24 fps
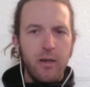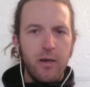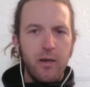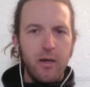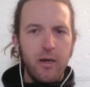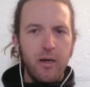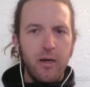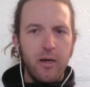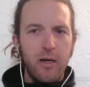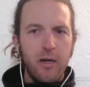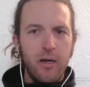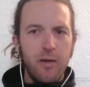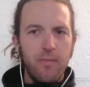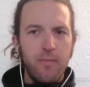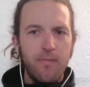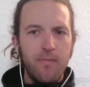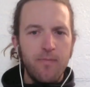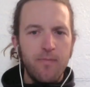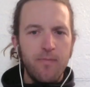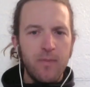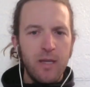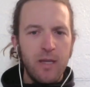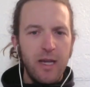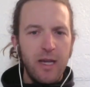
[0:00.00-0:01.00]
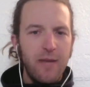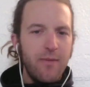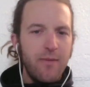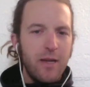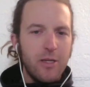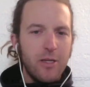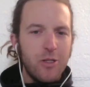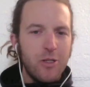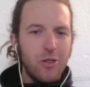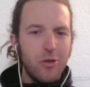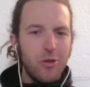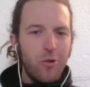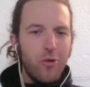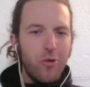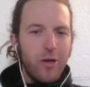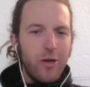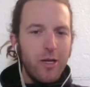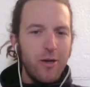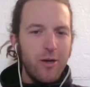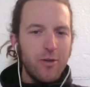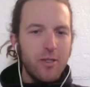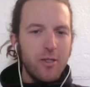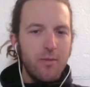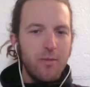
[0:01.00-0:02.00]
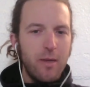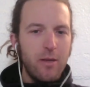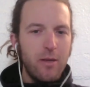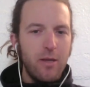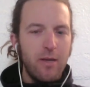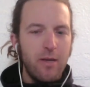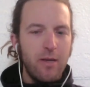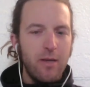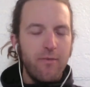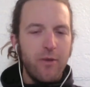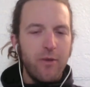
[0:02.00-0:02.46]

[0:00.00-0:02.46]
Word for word: um, and that story ultimately.